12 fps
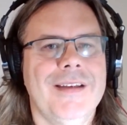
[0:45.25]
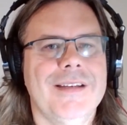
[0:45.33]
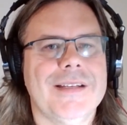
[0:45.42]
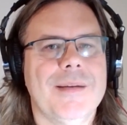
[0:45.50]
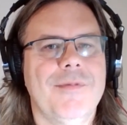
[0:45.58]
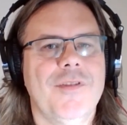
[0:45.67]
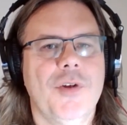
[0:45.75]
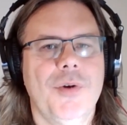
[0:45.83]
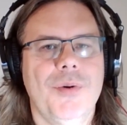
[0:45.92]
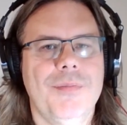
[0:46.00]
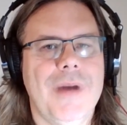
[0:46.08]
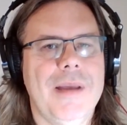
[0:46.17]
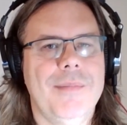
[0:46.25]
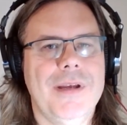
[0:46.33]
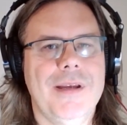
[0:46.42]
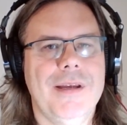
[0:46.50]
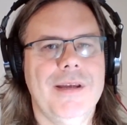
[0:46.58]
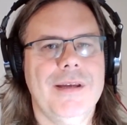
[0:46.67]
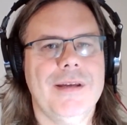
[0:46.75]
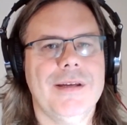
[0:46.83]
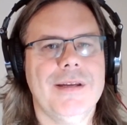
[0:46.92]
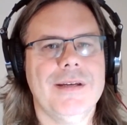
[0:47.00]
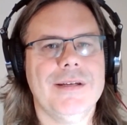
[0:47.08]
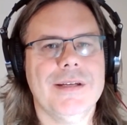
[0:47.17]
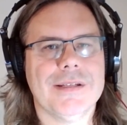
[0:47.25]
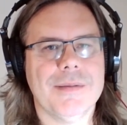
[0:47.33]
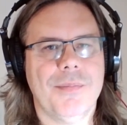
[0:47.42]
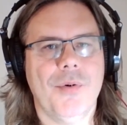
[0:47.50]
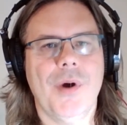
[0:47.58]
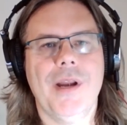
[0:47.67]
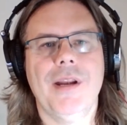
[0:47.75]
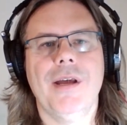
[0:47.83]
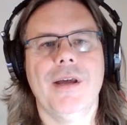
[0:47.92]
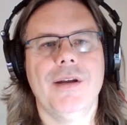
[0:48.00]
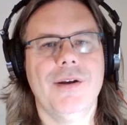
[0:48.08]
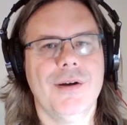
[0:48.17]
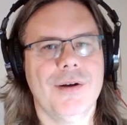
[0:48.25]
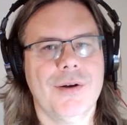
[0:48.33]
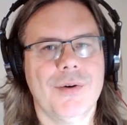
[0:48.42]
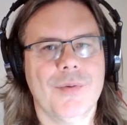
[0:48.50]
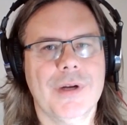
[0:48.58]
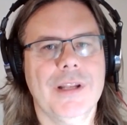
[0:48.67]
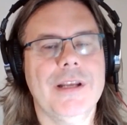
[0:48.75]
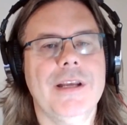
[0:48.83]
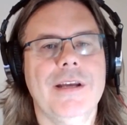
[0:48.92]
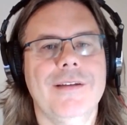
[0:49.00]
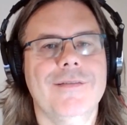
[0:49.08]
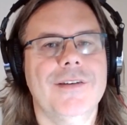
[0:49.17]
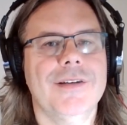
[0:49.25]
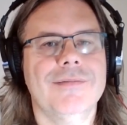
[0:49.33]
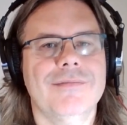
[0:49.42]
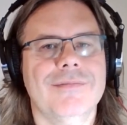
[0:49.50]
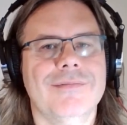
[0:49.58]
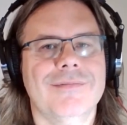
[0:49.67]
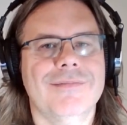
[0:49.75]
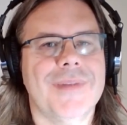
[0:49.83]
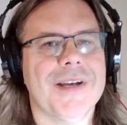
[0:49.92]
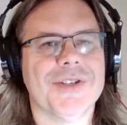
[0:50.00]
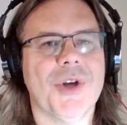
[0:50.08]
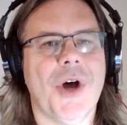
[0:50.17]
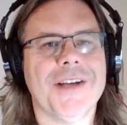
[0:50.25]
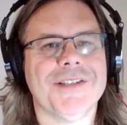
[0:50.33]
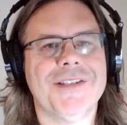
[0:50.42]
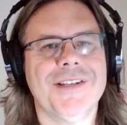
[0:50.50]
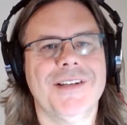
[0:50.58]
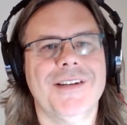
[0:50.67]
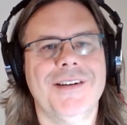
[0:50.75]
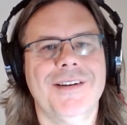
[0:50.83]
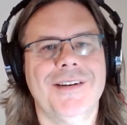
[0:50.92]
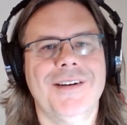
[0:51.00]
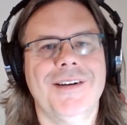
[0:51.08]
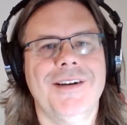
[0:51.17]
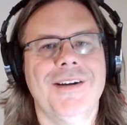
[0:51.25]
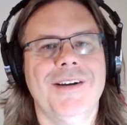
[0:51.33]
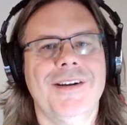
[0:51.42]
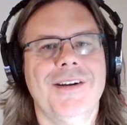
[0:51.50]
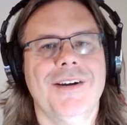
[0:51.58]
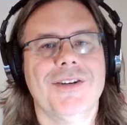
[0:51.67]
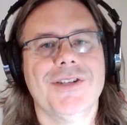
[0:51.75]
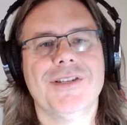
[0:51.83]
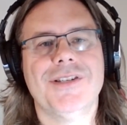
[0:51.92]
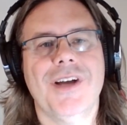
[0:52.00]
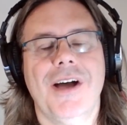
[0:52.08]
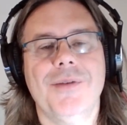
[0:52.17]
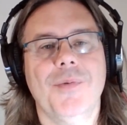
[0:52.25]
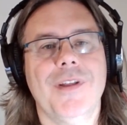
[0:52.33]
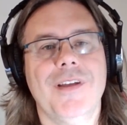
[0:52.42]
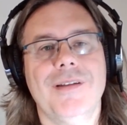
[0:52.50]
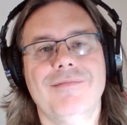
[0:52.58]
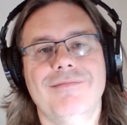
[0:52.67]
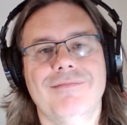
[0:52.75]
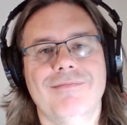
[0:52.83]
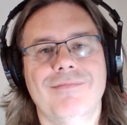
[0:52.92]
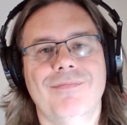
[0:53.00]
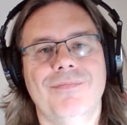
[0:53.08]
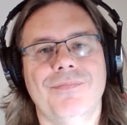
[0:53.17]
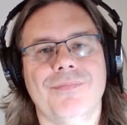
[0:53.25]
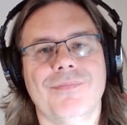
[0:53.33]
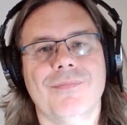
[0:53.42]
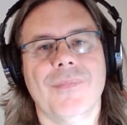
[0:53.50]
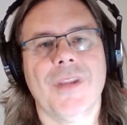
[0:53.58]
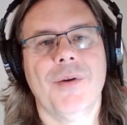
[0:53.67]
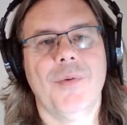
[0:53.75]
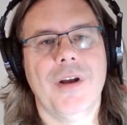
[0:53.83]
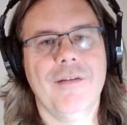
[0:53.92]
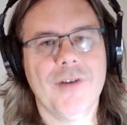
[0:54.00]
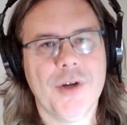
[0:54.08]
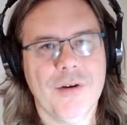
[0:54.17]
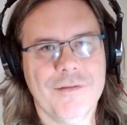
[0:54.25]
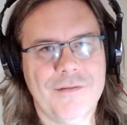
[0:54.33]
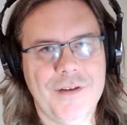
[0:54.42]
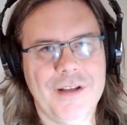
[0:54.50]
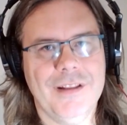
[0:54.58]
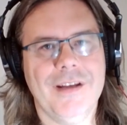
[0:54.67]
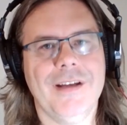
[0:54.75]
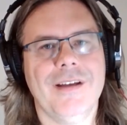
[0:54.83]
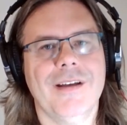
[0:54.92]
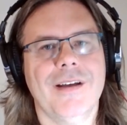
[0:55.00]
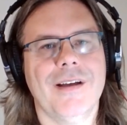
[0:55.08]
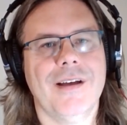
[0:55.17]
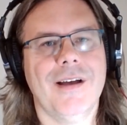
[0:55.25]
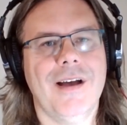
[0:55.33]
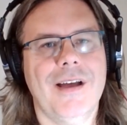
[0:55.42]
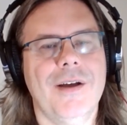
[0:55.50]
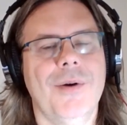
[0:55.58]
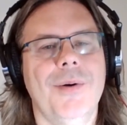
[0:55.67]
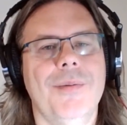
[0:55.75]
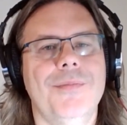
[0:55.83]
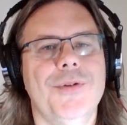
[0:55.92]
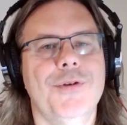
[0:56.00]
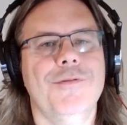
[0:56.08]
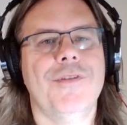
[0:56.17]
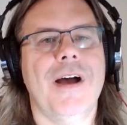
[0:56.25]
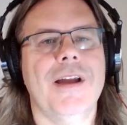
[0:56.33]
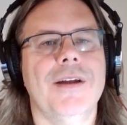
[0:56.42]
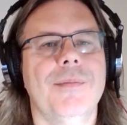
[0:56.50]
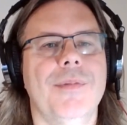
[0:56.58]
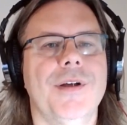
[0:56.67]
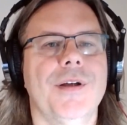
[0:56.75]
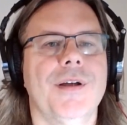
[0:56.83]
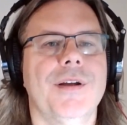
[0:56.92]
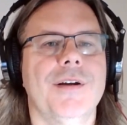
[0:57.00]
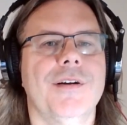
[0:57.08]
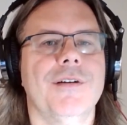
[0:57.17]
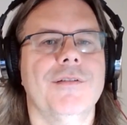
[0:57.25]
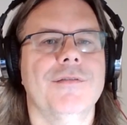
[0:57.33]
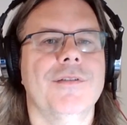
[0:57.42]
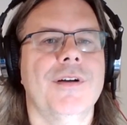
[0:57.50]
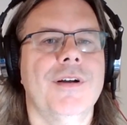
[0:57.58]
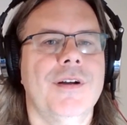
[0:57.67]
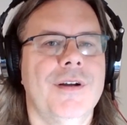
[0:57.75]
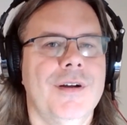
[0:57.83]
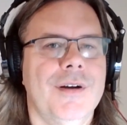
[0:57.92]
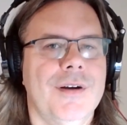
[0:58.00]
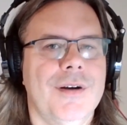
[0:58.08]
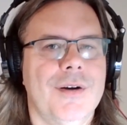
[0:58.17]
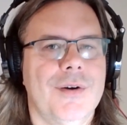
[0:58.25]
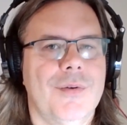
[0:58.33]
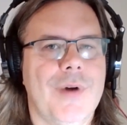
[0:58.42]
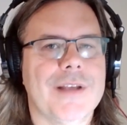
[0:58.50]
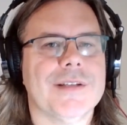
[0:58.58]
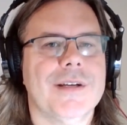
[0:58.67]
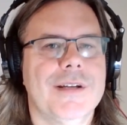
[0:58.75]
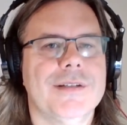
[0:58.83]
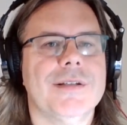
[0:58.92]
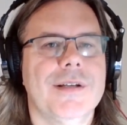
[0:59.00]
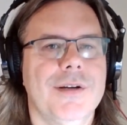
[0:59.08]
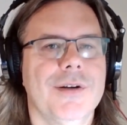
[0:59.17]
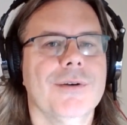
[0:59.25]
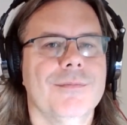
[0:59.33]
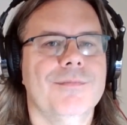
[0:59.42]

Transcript: Some of you may be disappointed, relieved, exhausted, or just done with it. Whatever you're feeling, I hope you find a bit of resonance here.